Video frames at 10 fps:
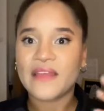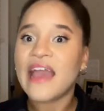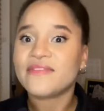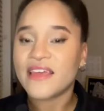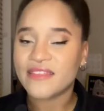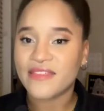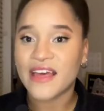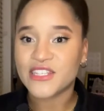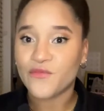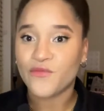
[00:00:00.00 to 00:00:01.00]
I think that
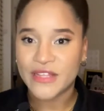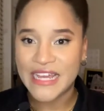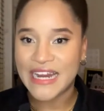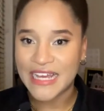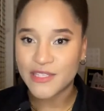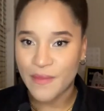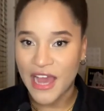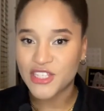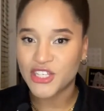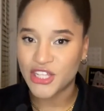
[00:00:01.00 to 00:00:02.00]
that's a really nice
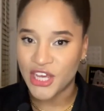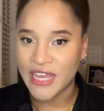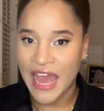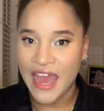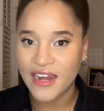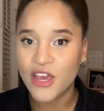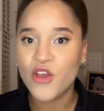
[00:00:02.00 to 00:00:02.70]
bag to look at